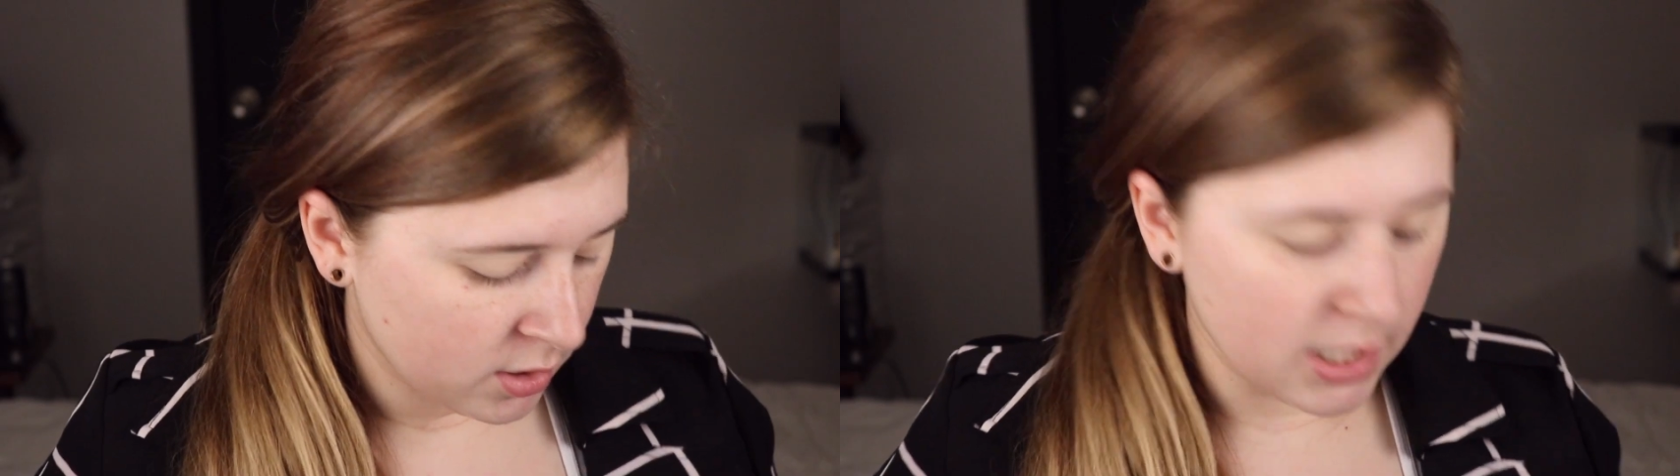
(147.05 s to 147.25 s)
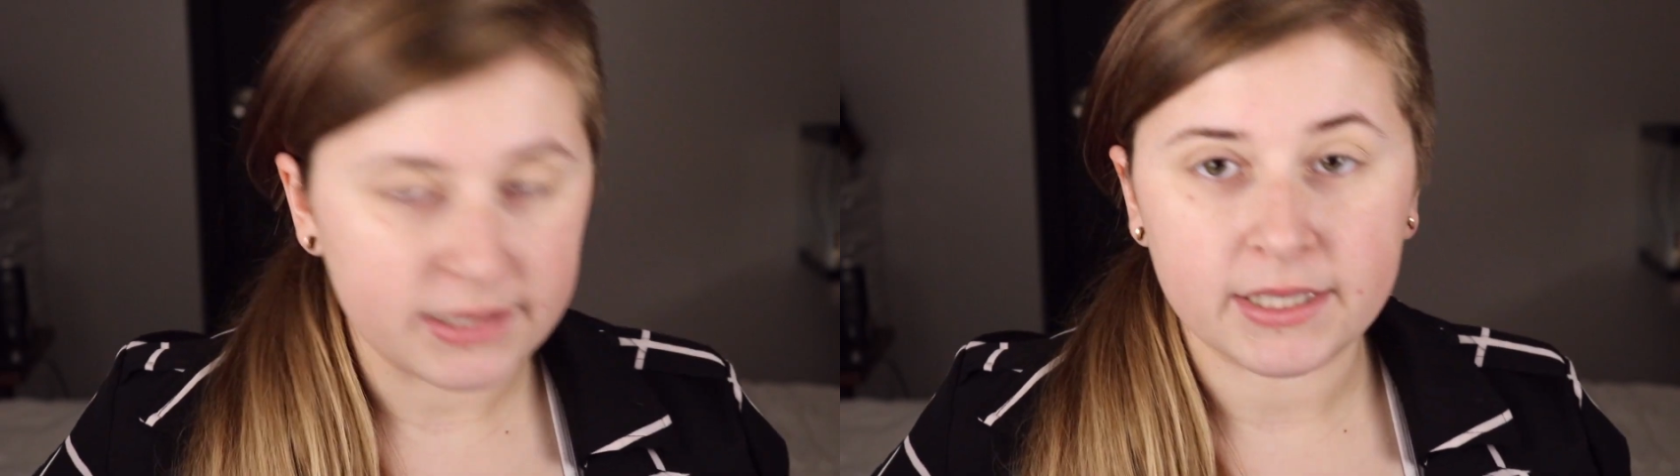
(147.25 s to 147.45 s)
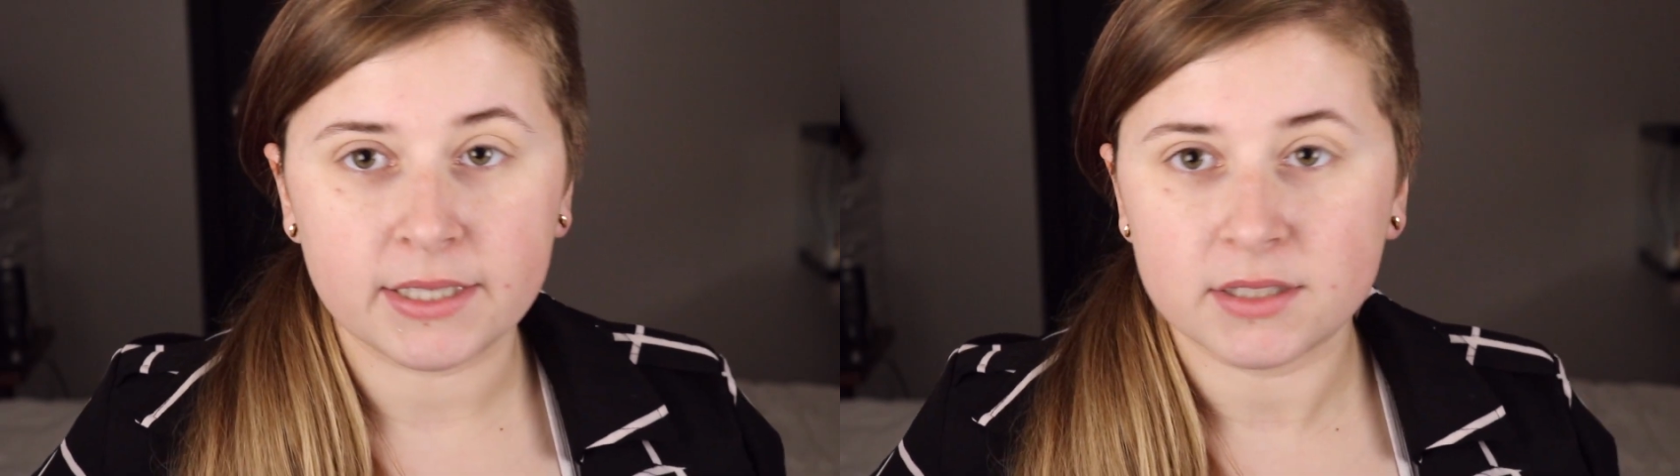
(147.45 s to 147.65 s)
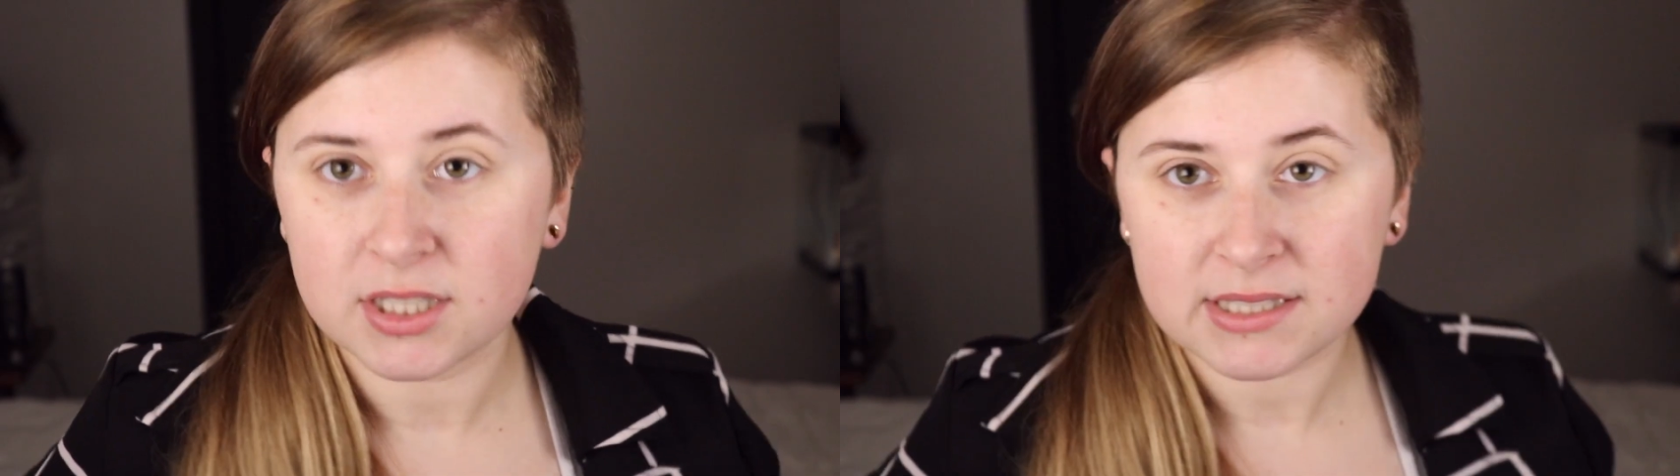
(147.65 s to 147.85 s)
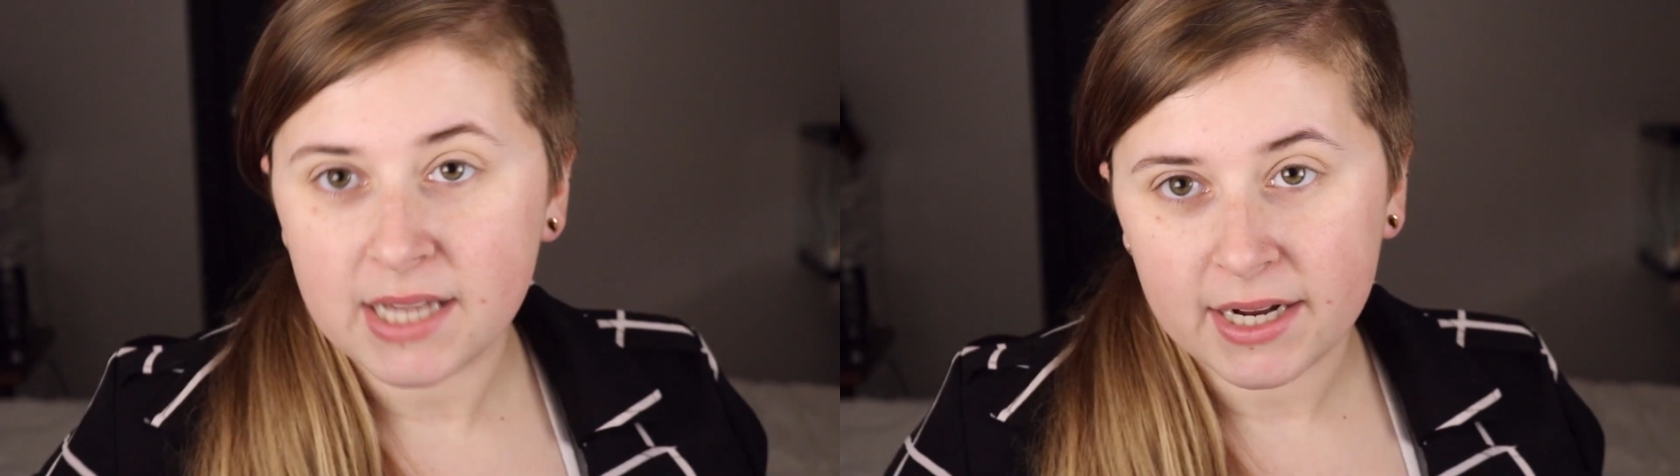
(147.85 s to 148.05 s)
And then
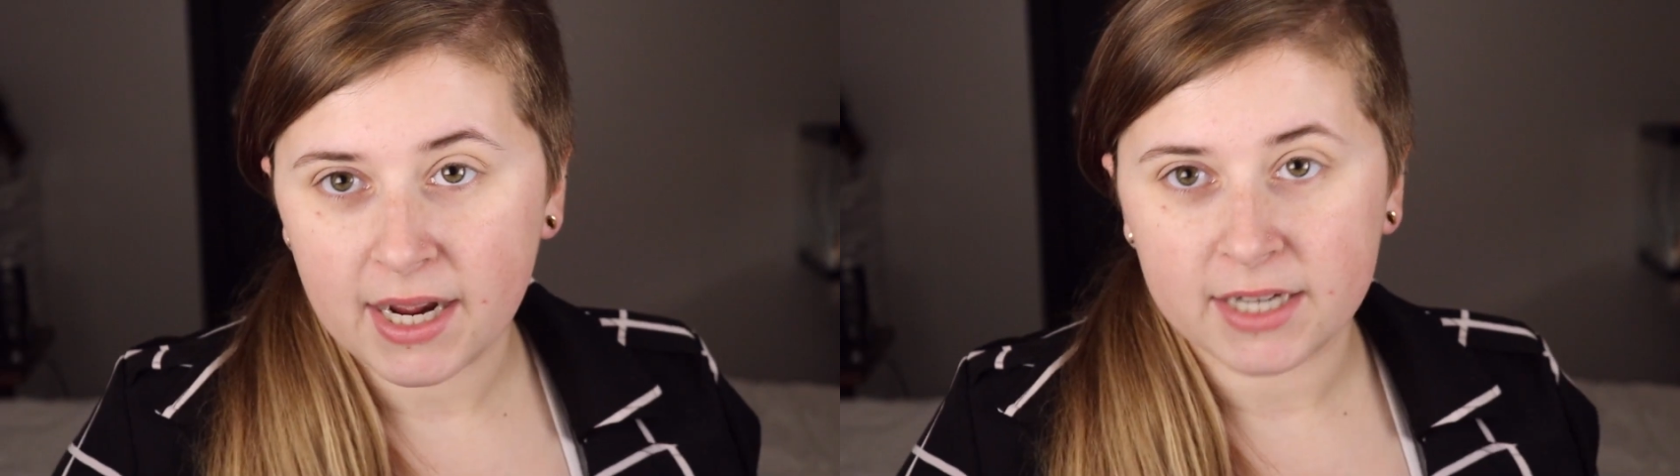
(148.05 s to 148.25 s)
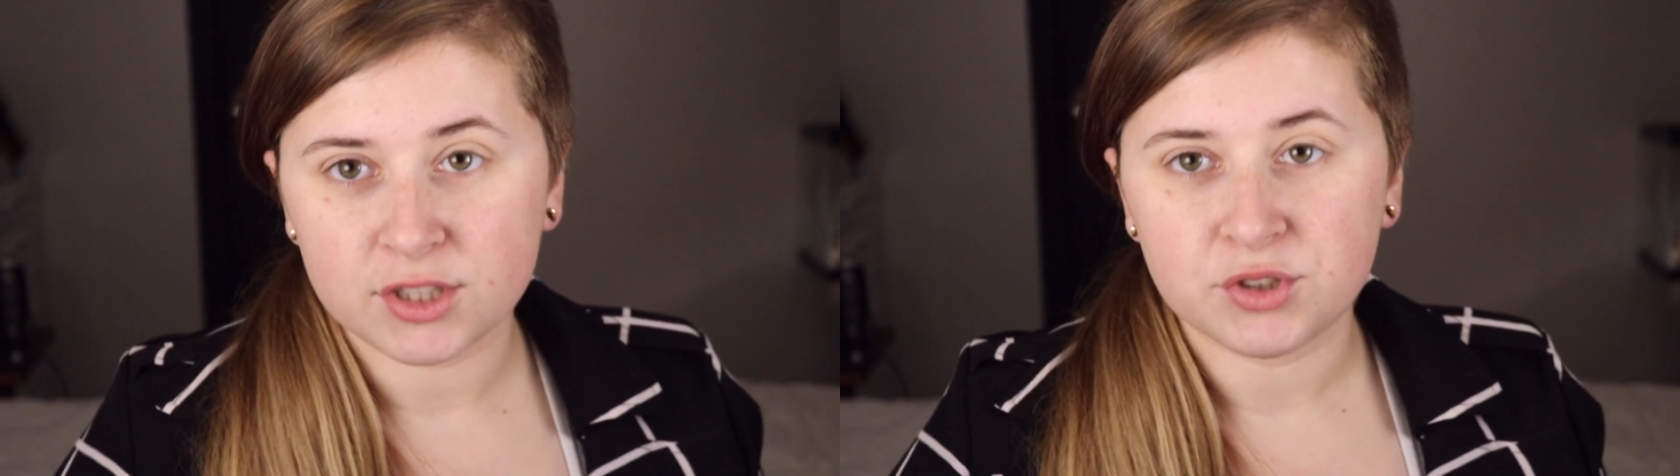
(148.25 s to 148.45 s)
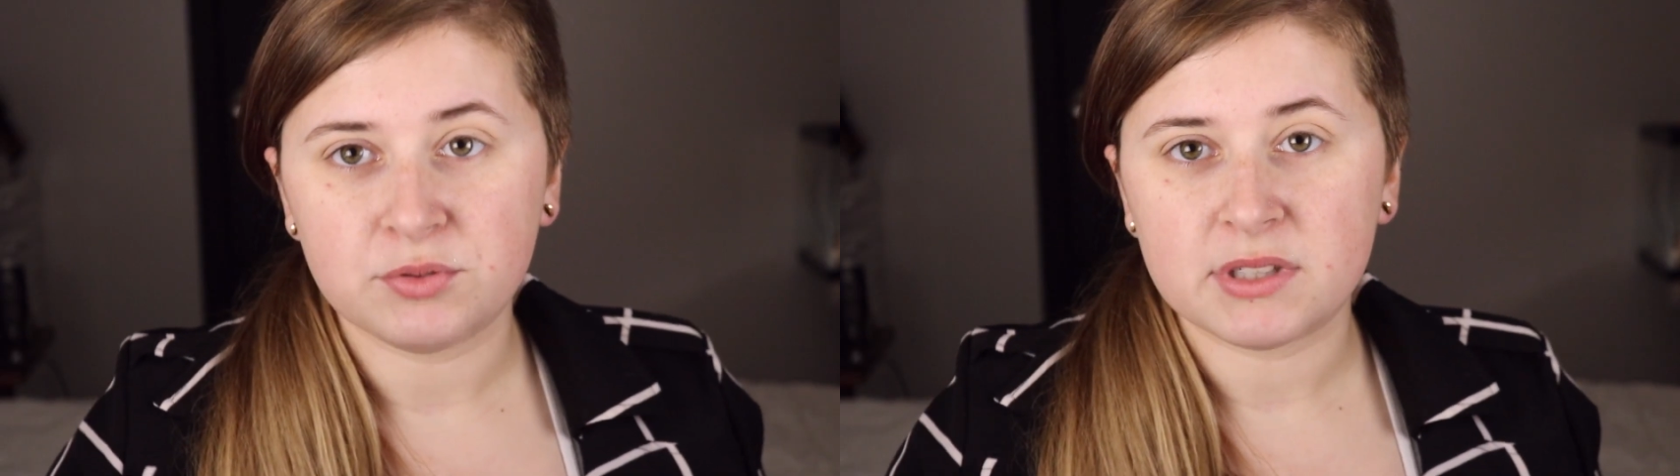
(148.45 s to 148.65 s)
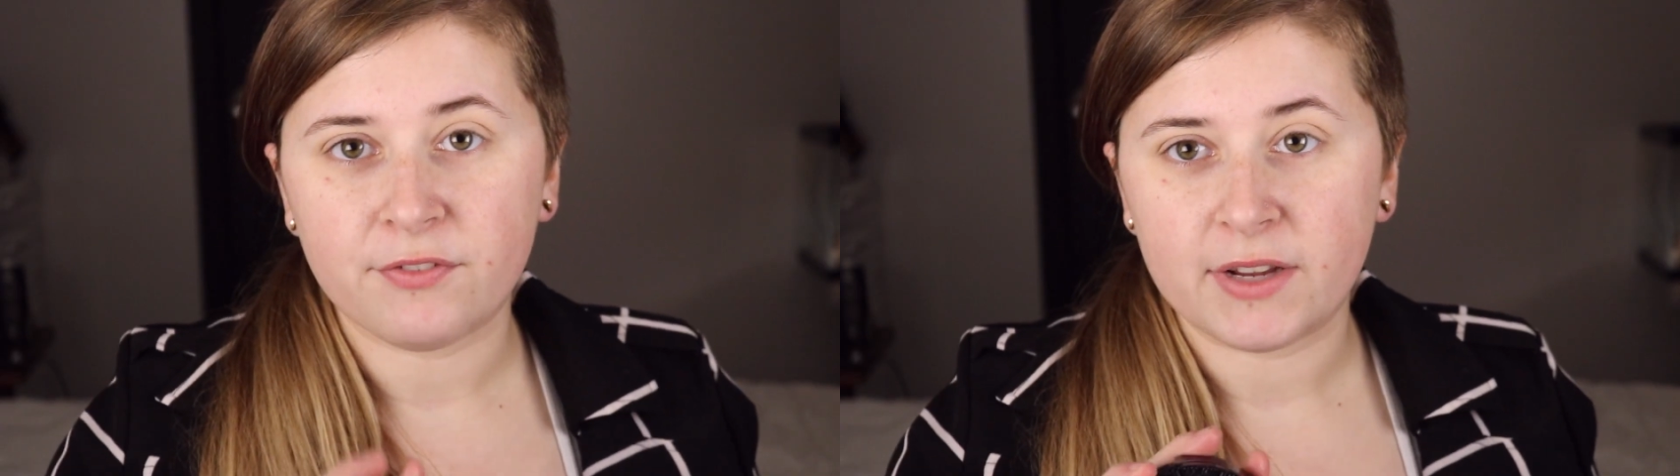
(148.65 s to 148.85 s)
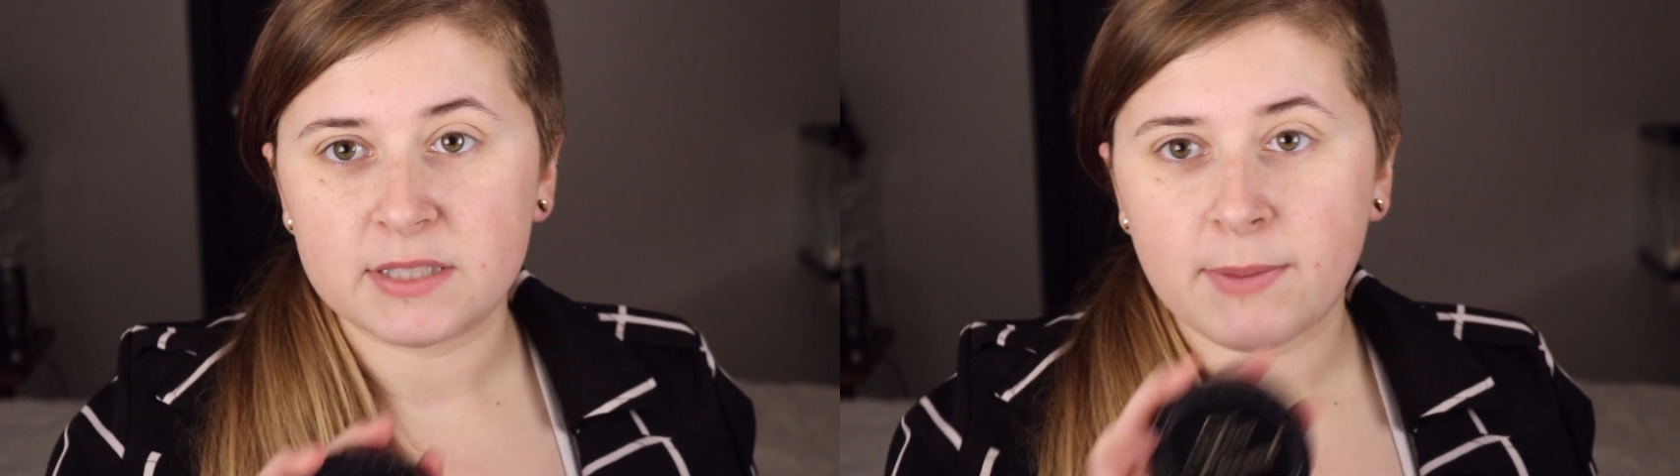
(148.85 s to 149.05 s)
to set it, I just used a
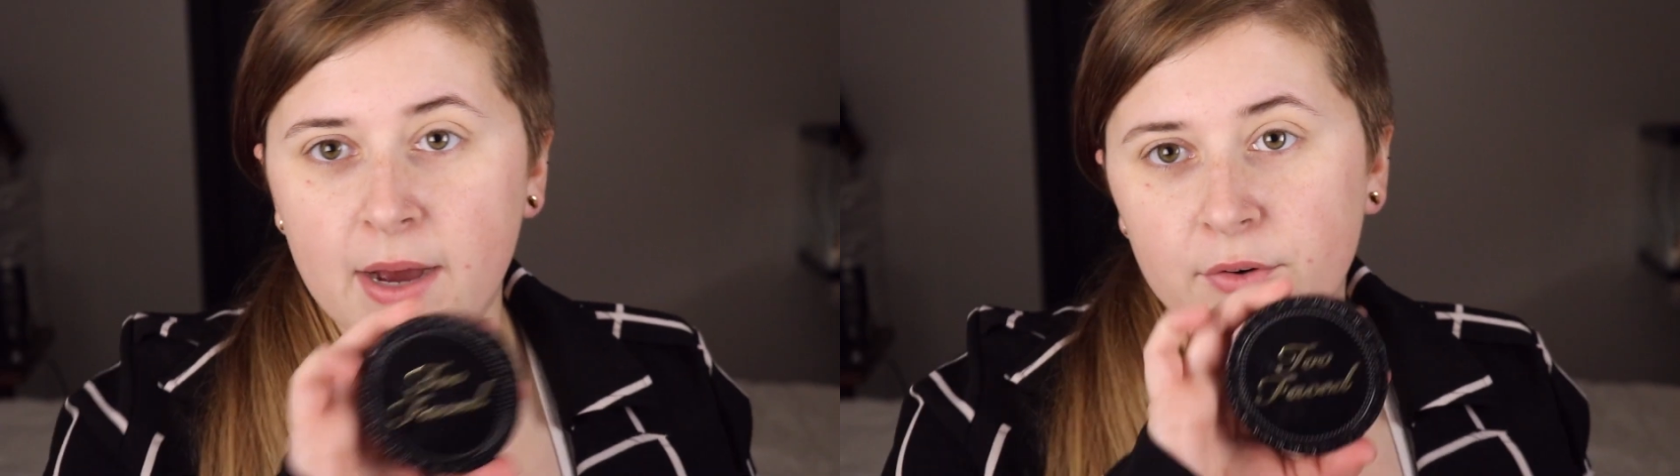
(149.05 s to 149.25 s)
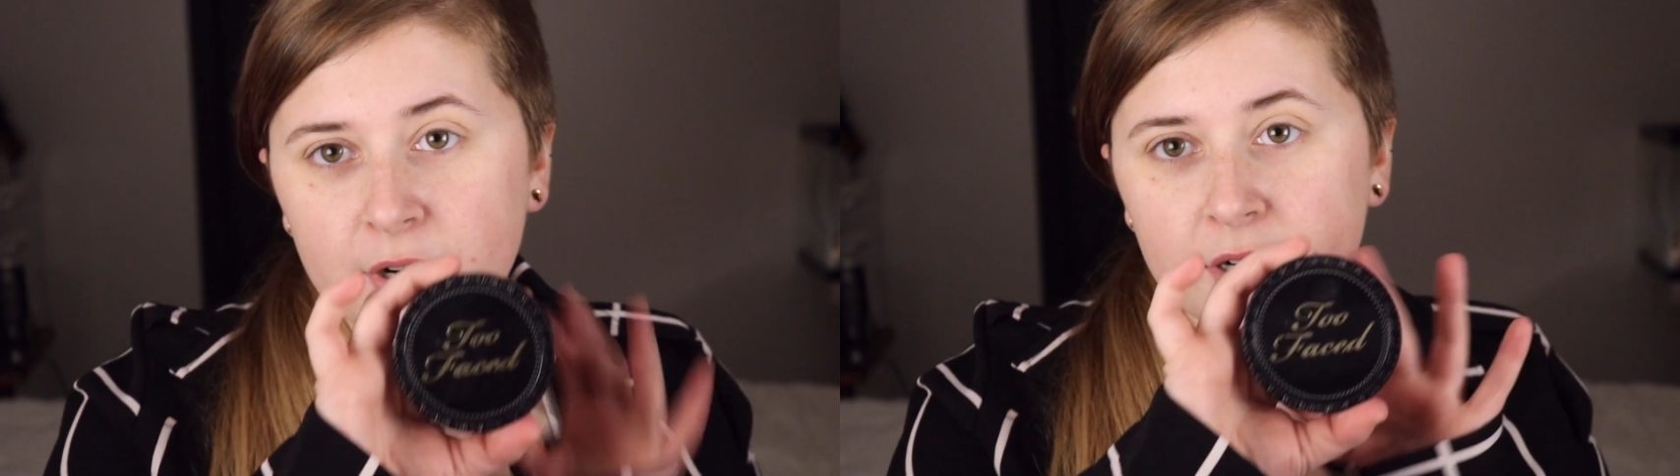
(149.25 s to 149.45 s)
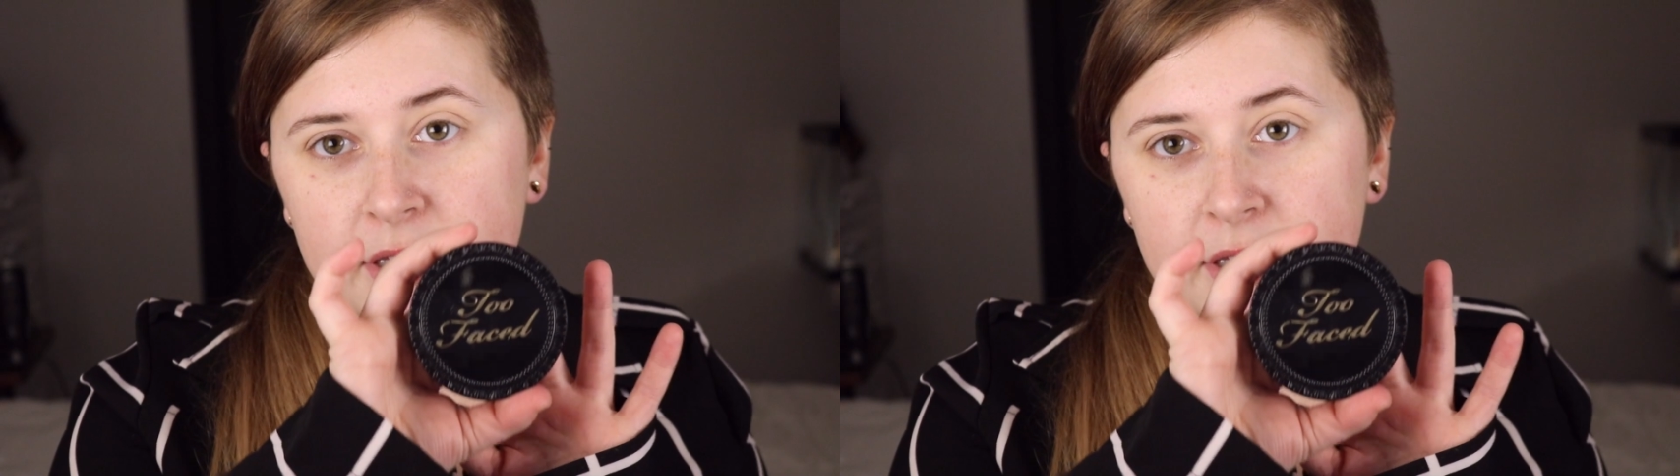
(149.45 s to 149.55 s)
face powder.